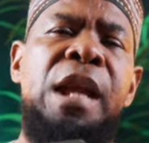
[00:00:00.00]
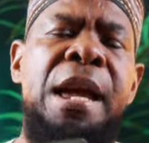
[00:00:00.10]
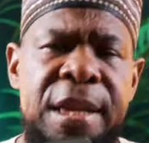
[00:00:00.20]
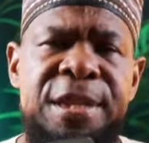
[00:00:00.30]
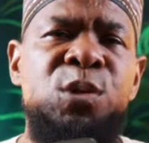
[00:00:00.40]

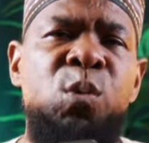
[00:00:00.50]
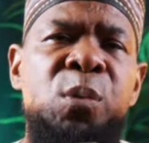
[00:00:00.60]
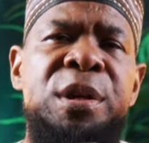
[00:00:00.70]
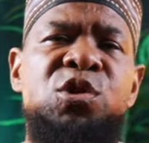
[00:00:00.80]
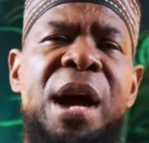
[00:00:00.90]
And this is
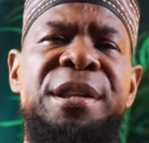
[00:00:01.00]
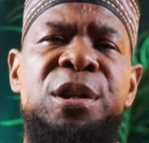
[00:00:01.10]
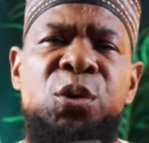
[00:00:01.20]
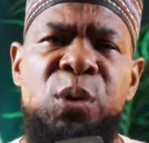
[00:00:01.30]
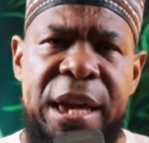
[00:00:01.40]
what we tried to
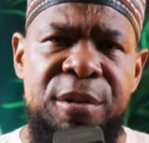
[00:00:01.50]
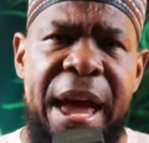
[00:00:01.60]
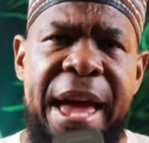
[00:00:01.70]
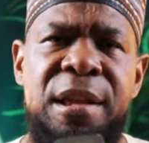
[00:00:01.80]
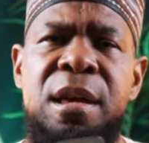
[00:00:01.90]
do here
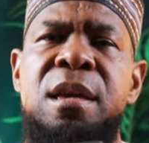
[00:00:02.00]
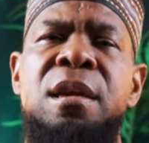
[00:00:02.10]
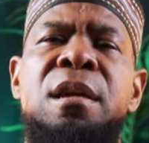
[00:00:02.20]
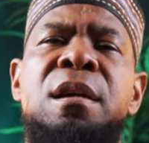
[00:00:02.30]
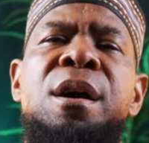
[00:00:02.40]
at
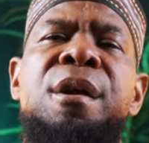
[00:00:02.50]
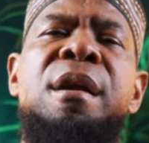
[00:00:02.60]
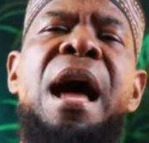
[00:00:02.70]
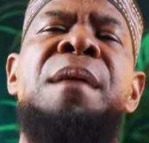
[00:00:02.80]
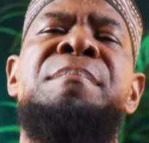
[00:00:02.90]

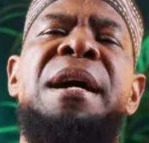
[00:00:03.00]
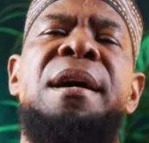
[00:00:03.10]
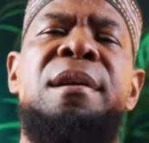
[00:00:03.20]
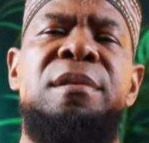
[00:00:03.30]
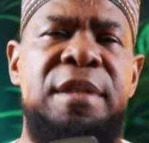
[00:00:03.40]

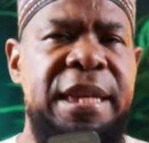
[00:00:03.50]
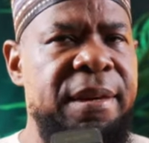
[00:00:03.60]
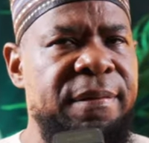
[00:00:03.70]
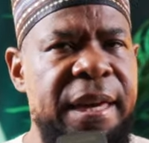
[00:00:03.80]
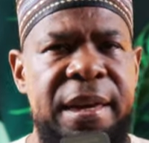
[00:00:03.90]
Rahma
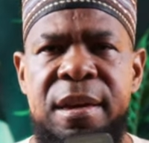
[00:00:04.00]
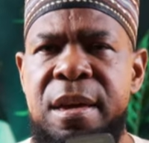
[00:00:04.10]
TV.